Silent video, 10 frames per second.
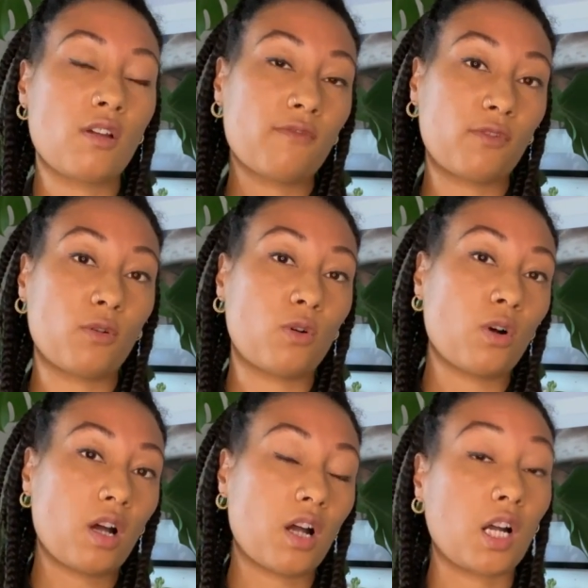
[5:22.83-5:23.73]
for
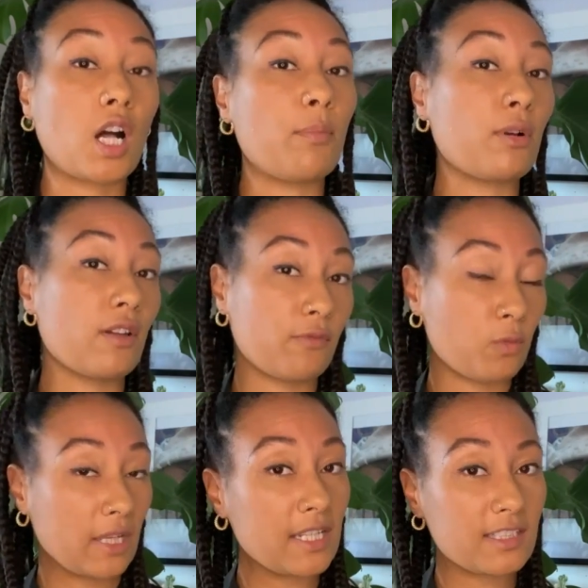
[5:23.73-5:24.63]
a couple of
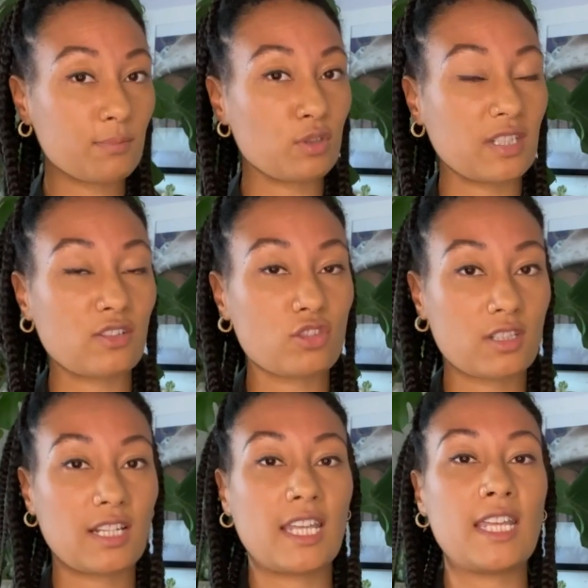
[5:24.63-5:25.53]
weeks
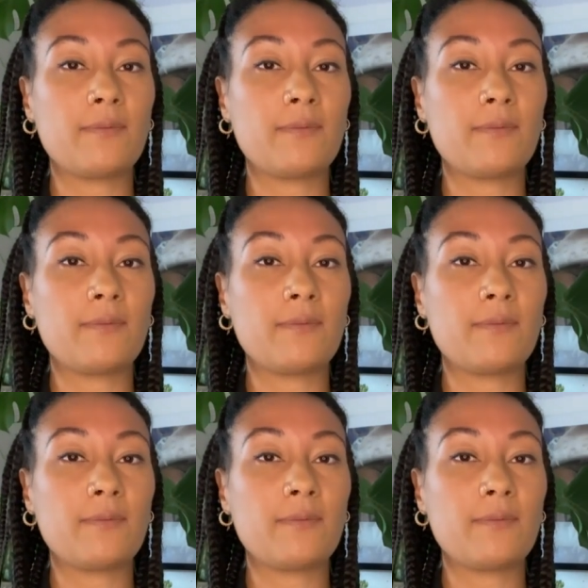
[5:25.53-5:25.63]
potentially,